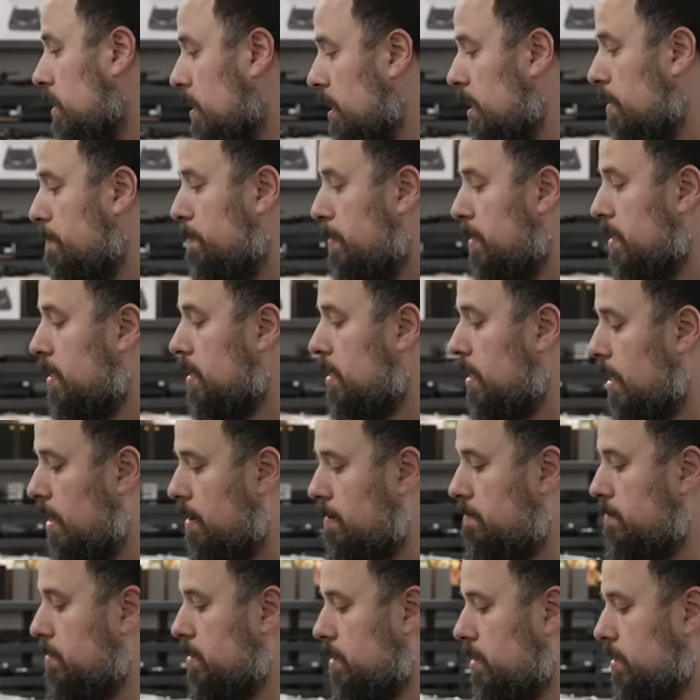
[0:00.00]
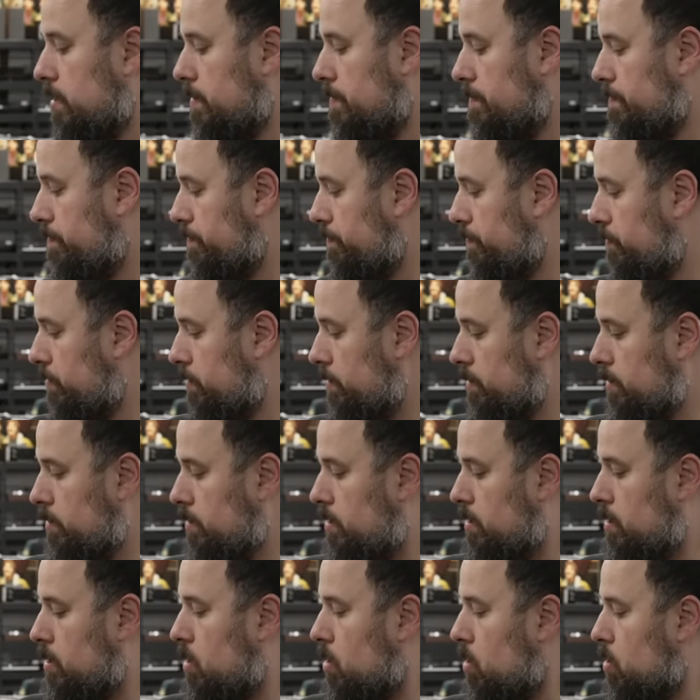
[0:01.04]
EPMD,
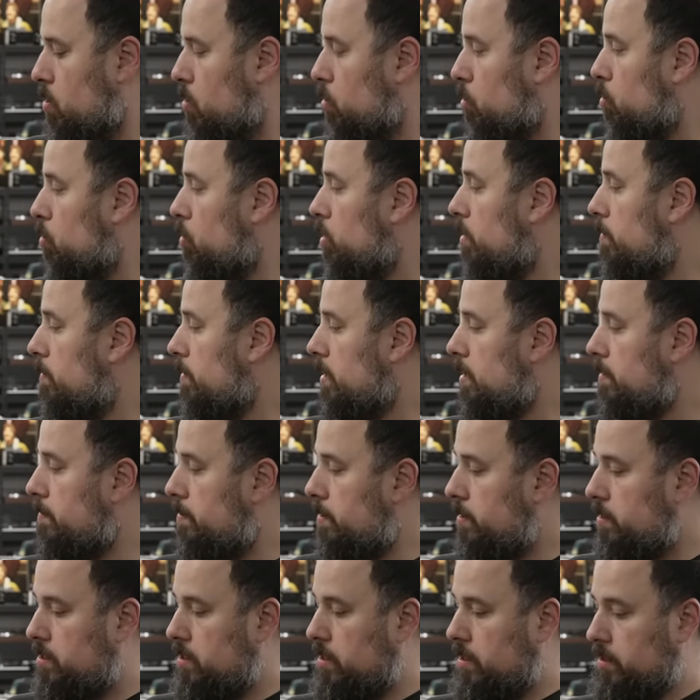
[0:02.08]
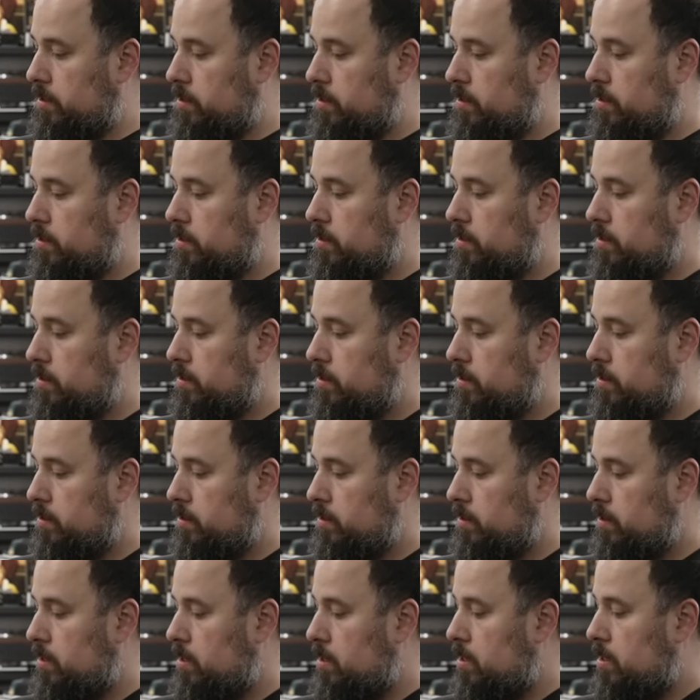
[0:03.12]
We Mean Business.
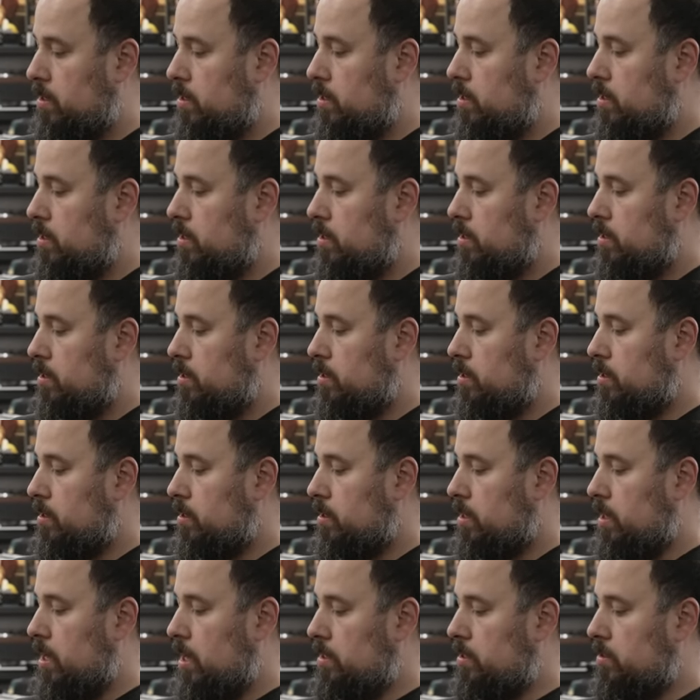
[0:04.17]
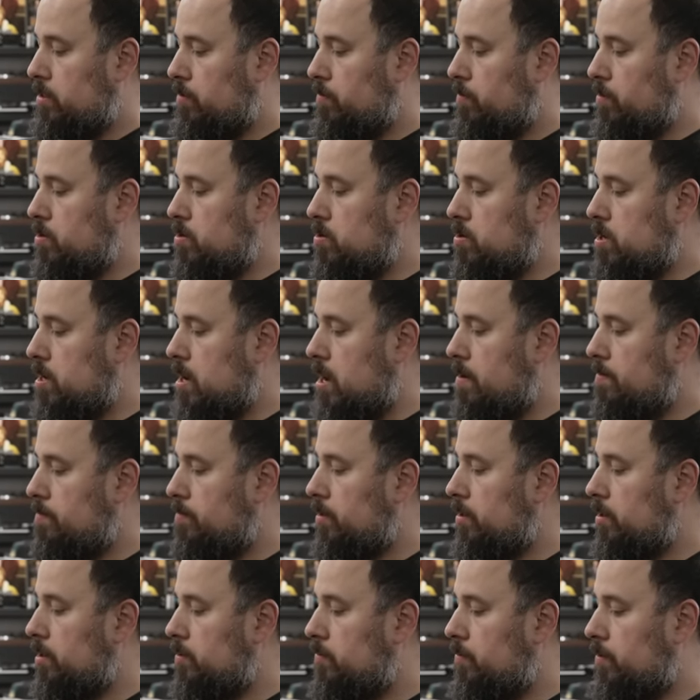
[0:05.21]
Classic reunion album
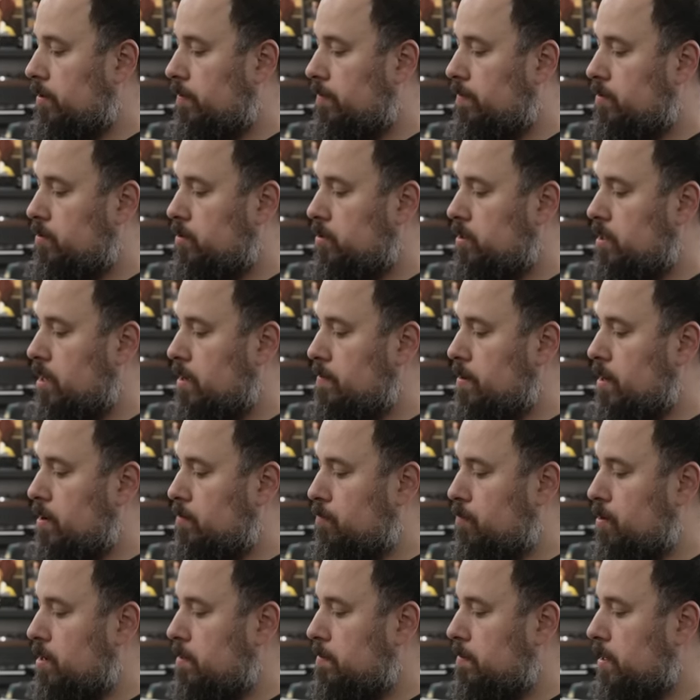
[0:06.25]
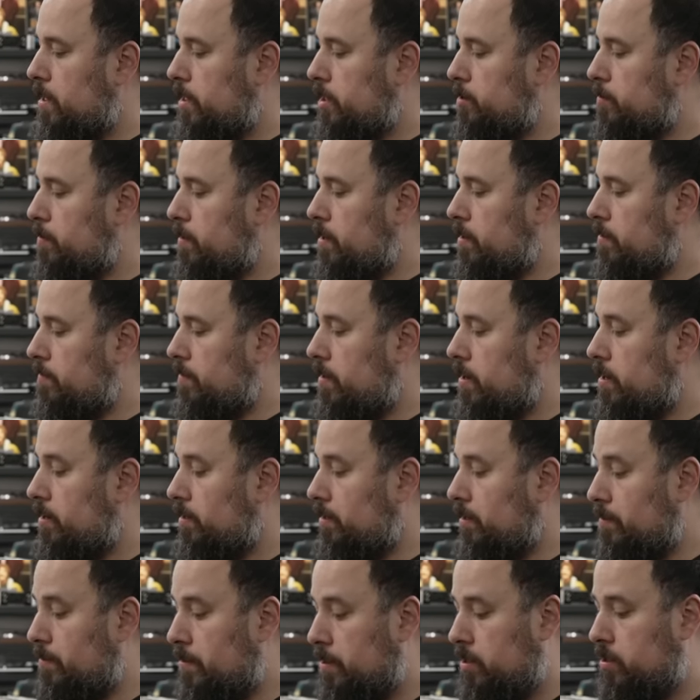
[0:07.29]
released for the first time on red and black splatter vinyl,
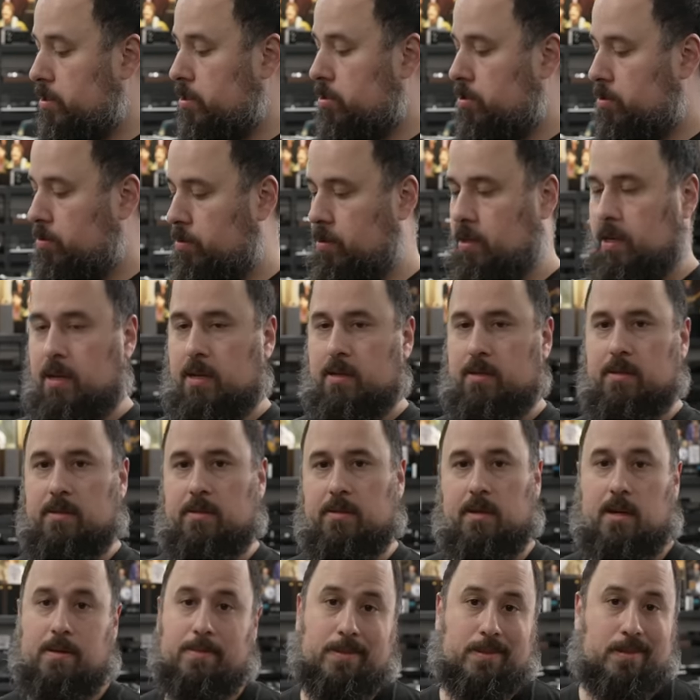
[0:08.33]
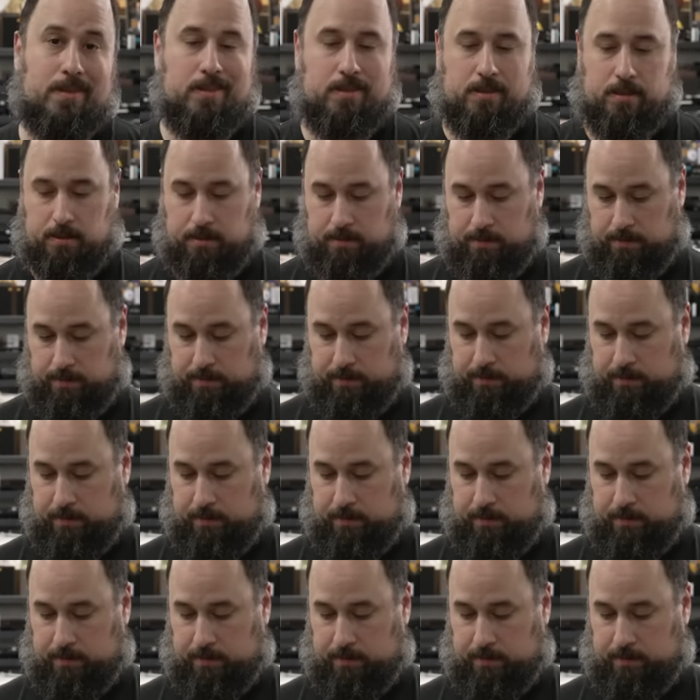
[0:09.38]
limited to 2,000. I mean, this